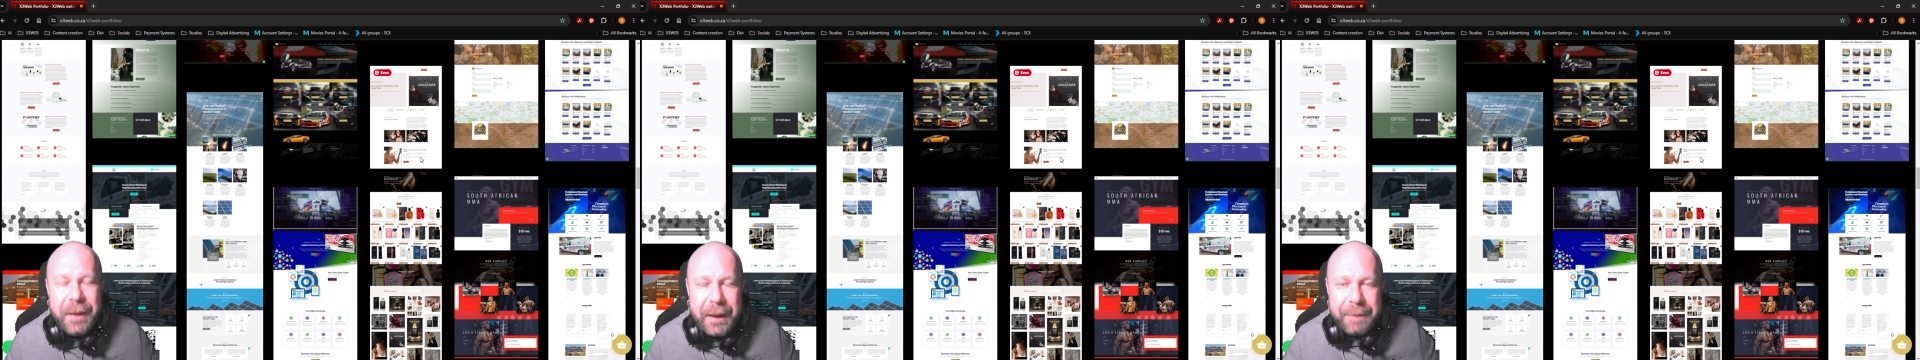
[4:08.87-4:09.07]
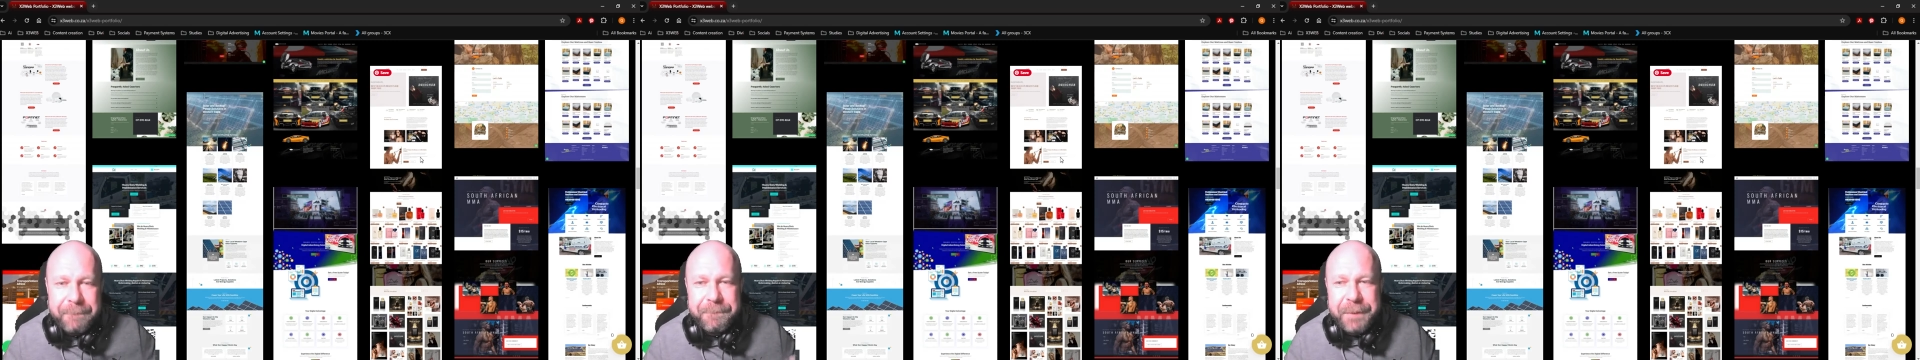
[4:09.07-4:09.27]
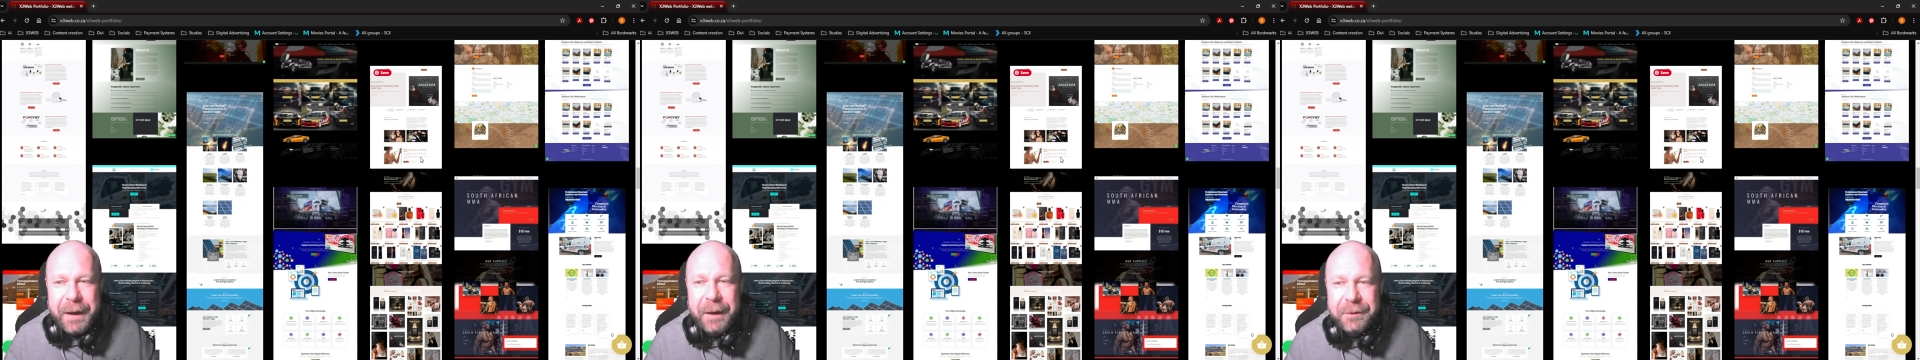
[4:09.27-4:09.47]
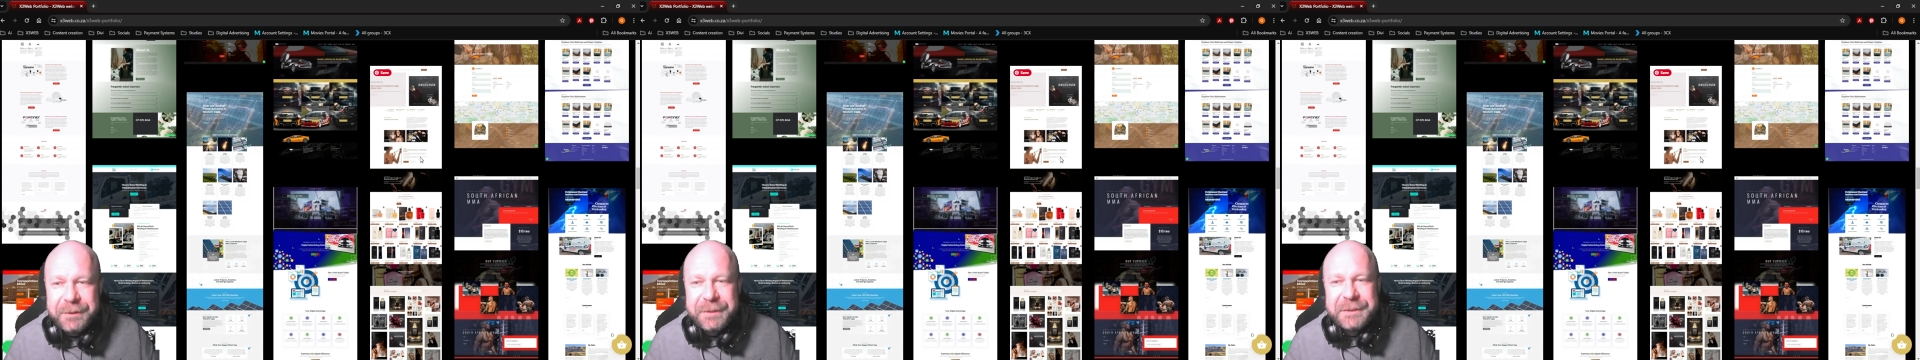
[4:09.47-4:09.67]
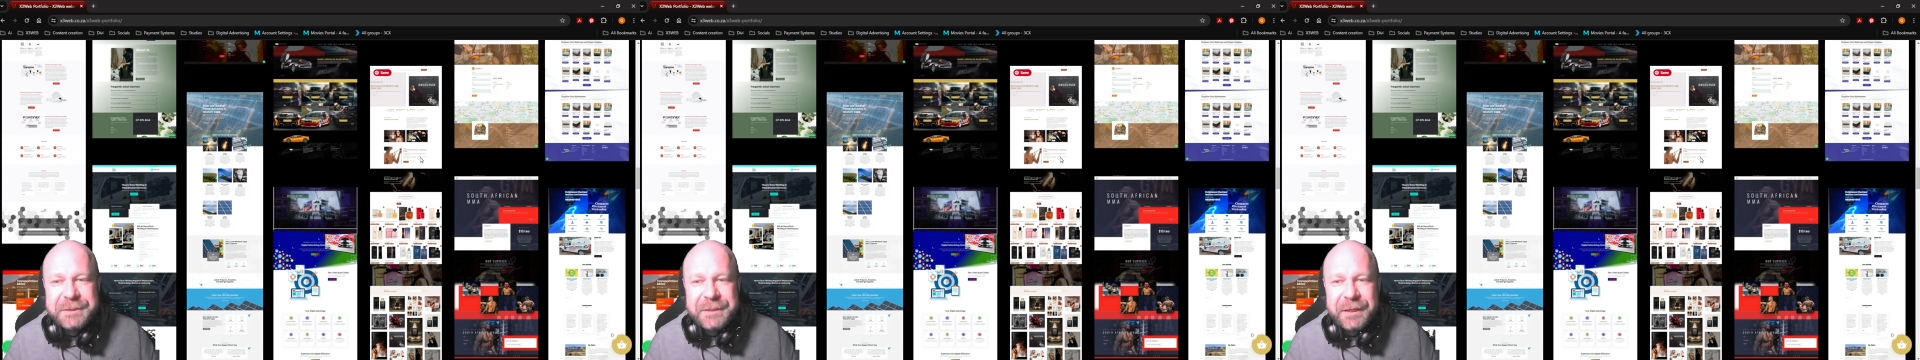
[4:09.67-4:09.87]
about
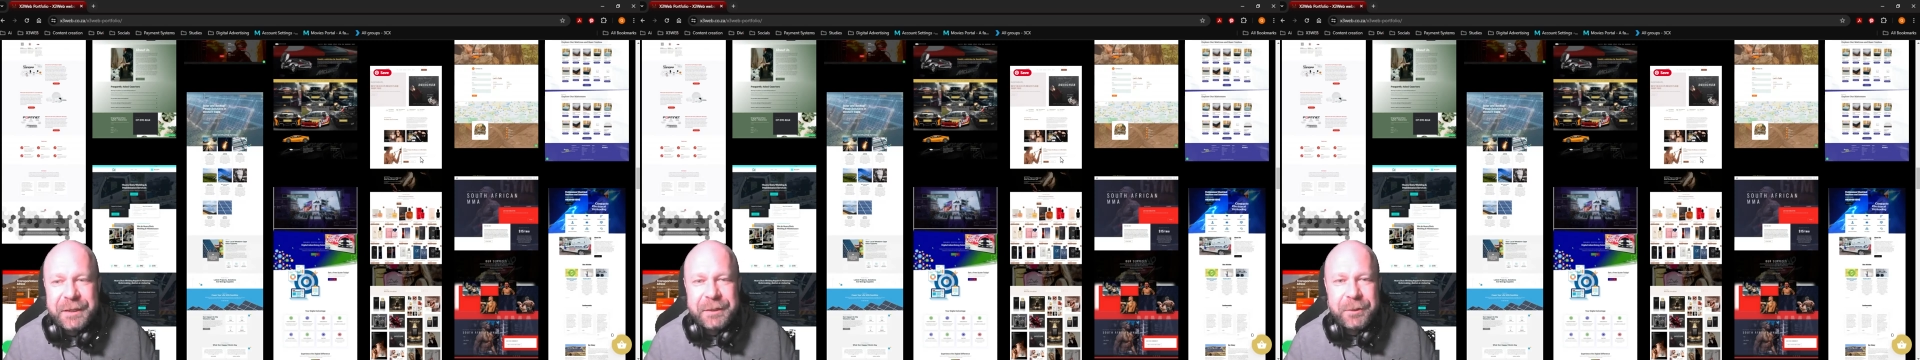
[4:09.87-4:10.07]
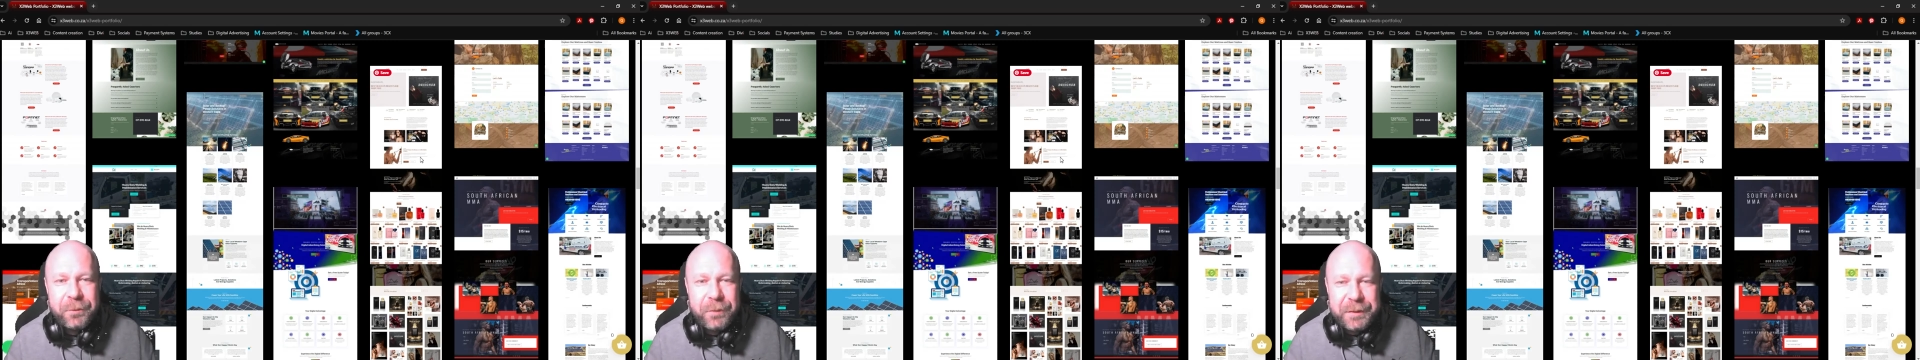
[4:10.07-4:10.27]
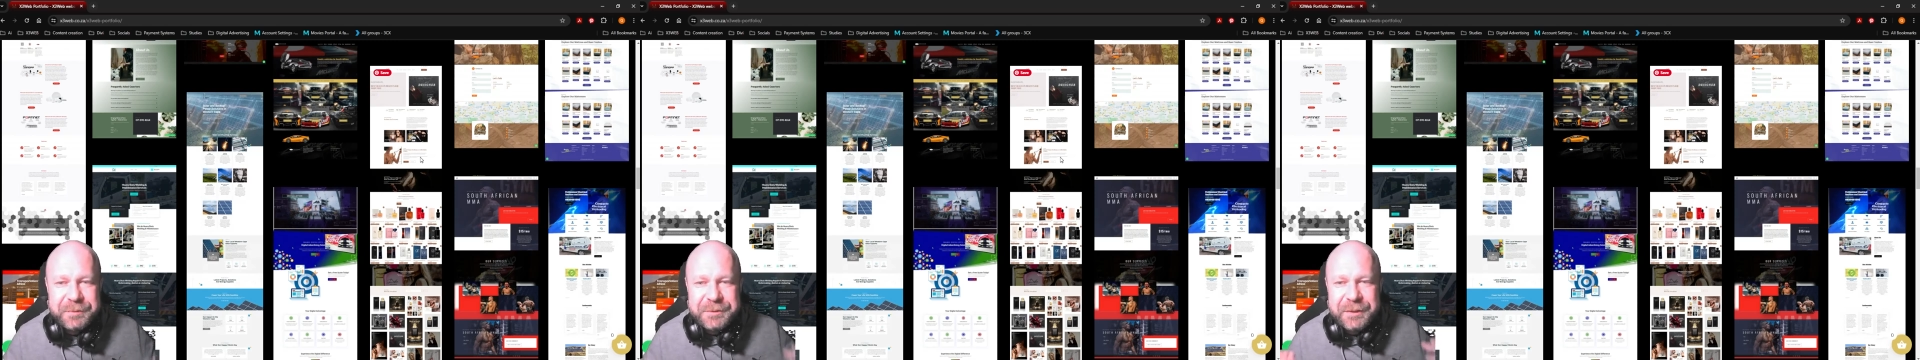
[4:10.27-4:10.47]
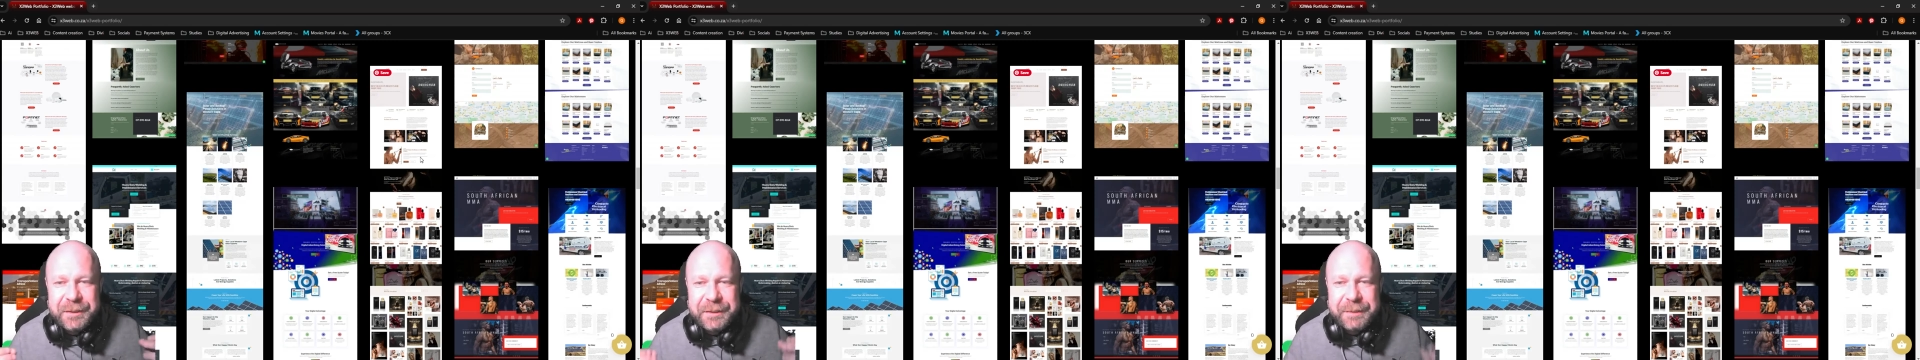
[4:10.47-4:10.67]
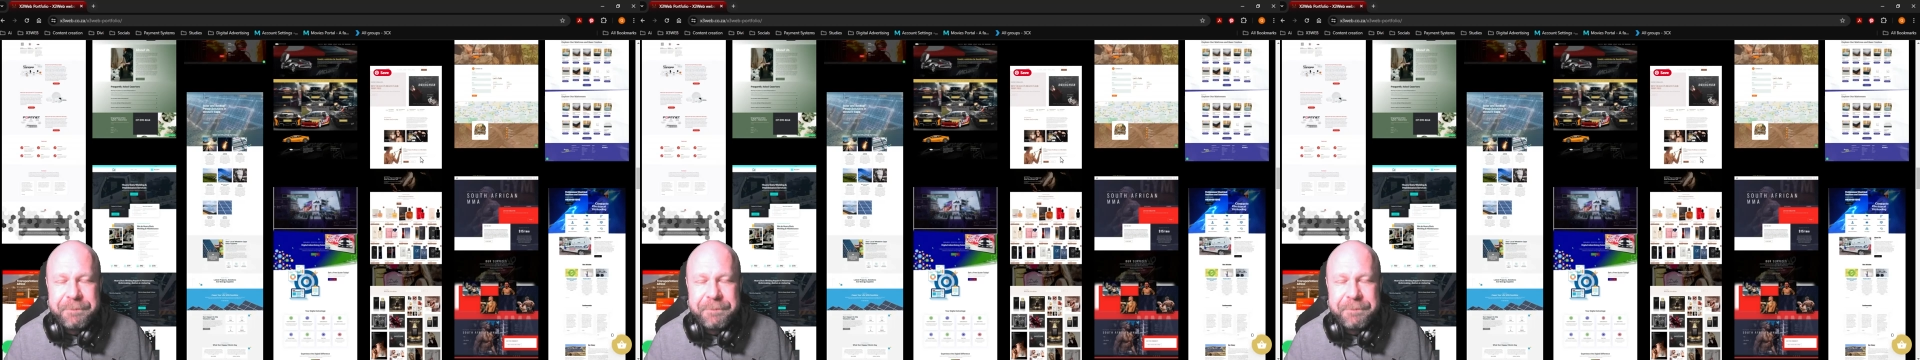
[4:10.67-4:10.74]
designing a website,